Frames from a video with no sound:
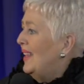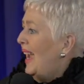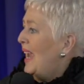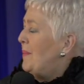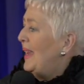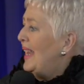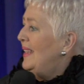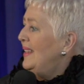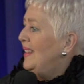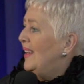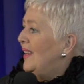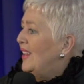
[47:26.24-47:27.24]

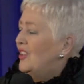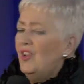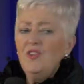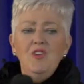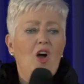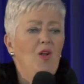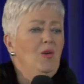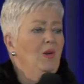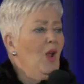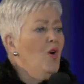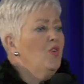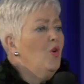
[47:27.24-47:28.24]
Amen. You're no
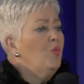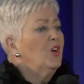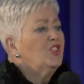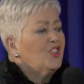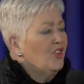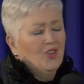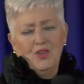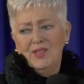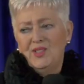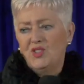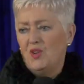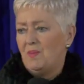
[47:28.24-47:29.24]
longer what you
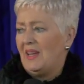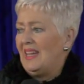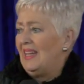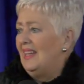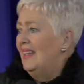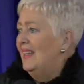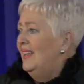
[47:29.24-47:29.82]
used to be.